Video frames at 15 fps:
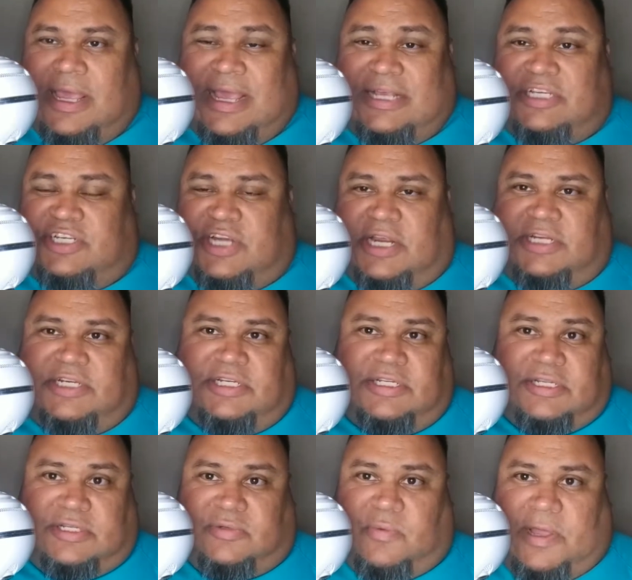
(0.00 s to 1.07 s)

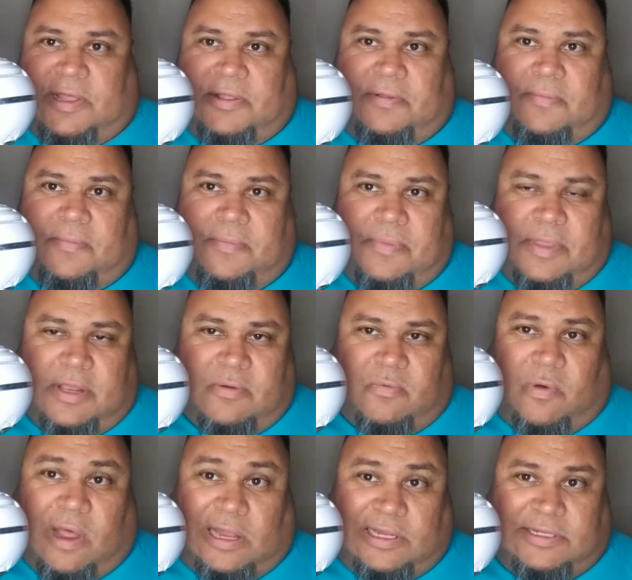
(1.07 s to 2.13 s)
exchanges as well and
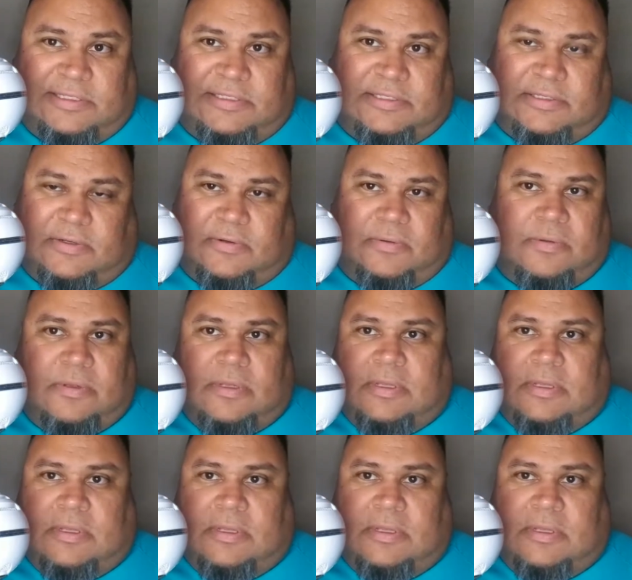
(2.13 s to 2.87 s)
wallets. So